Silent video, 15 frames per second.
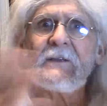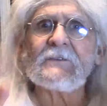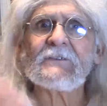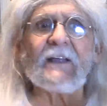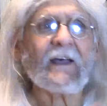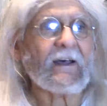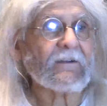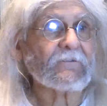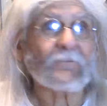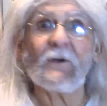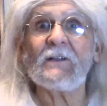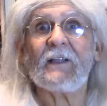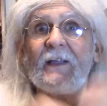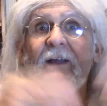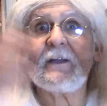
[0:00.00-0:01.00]
is that?
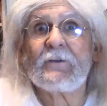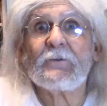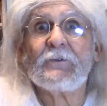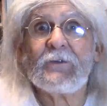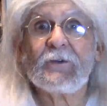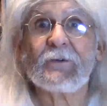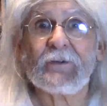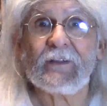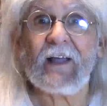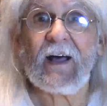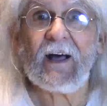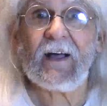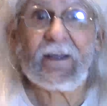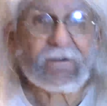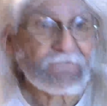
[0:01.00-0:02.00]
Well, heck, you're
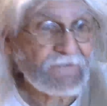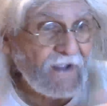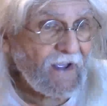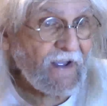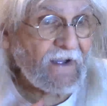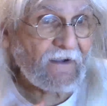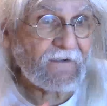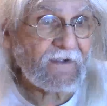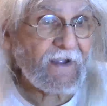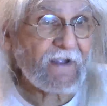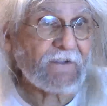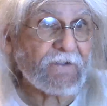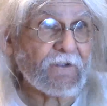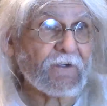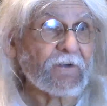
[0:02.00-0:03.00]
alive. Yeah,
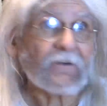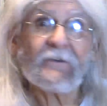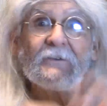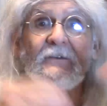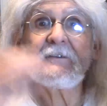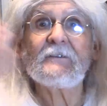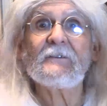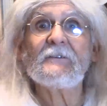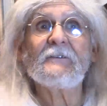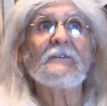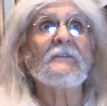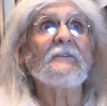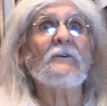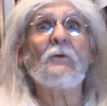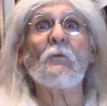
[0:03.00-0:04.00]
and you're
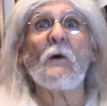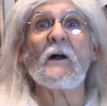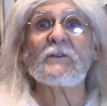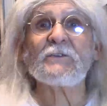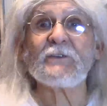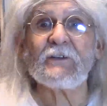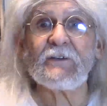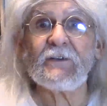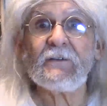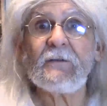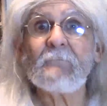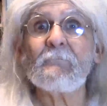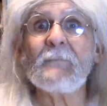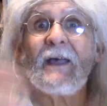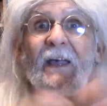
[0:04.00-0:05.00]
watching
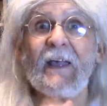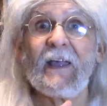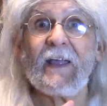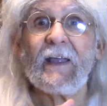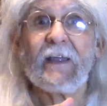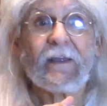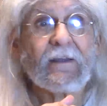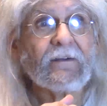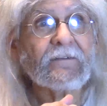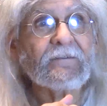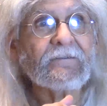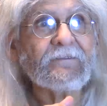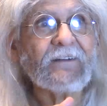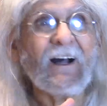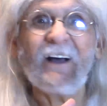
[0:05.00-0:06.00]
me.
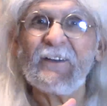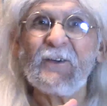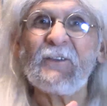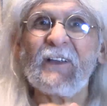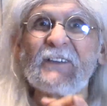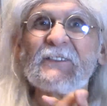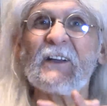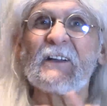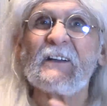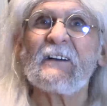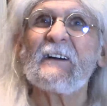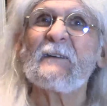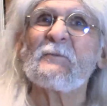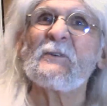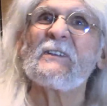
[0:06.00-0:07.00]
I know that's kind of
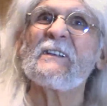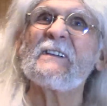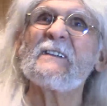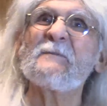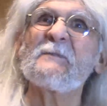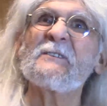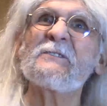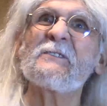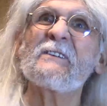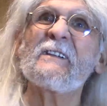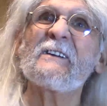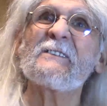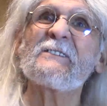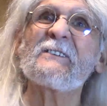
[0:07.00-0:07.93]
horrible, isn't it, Mr. Announcer?